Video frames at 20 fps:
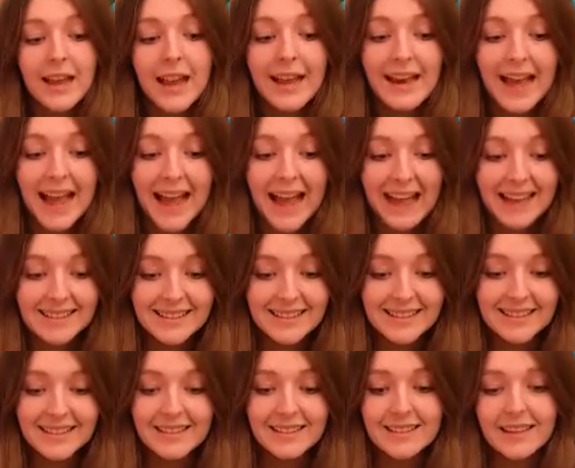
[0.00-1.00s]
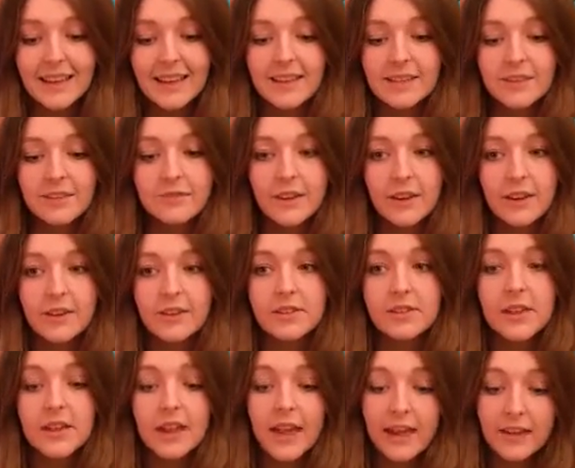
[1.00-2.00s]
and added these kinds of figures,